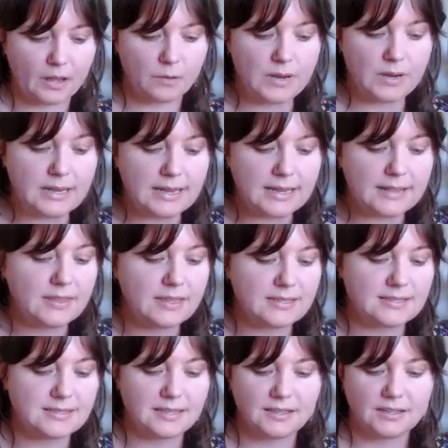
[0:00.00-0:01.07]
We need
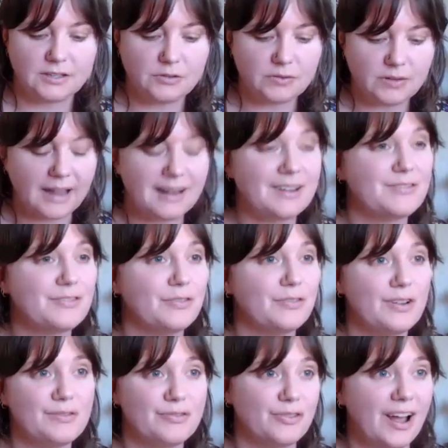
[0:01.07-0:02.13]
this united
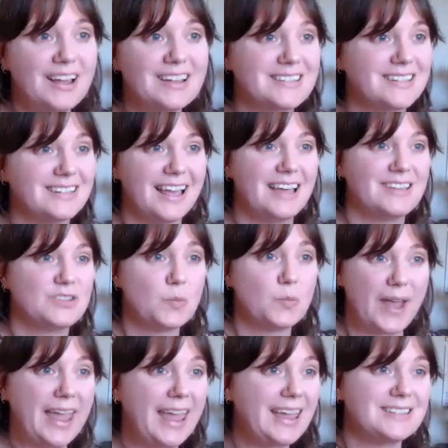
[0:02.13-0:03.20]
front as a
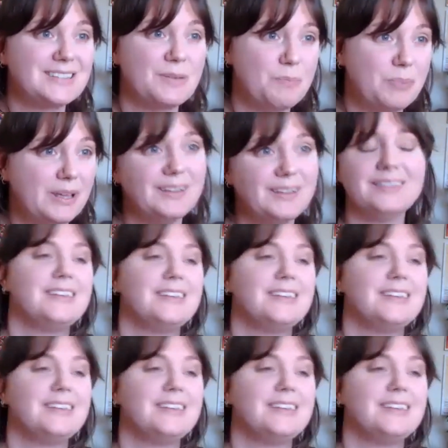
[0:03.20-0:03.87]
way to build